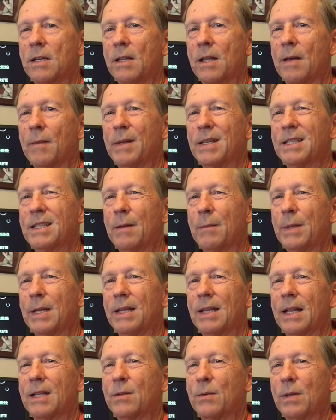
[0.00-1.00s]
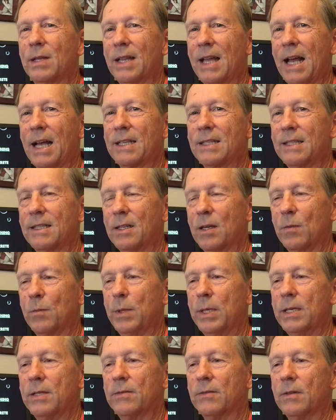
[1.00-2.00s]
them is something that's relaxing or
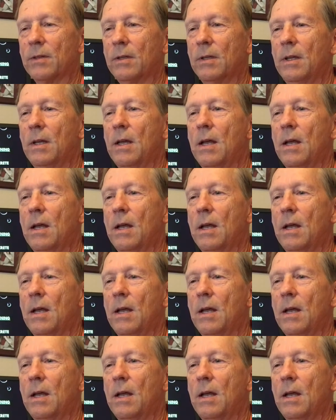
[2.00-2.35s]
peaceful.